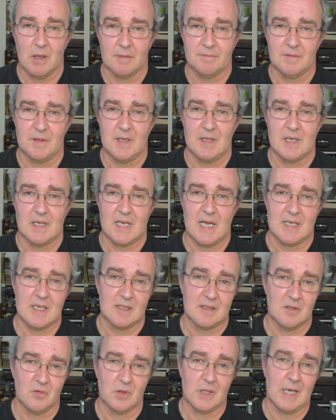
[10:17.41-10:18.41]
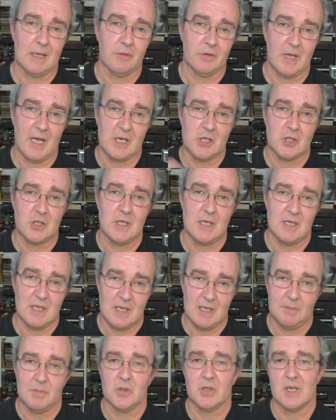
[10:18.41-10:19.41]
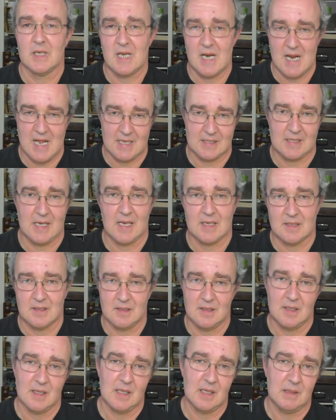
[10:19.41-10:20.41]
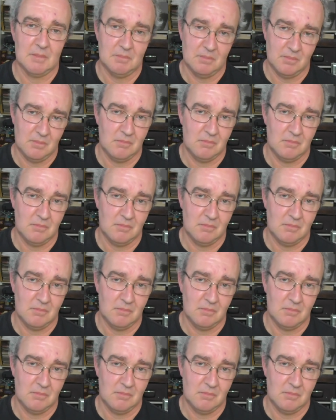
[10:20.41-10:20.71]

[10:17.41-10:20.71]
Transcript: I fitted in, a, took out the H D D, put in an S S D,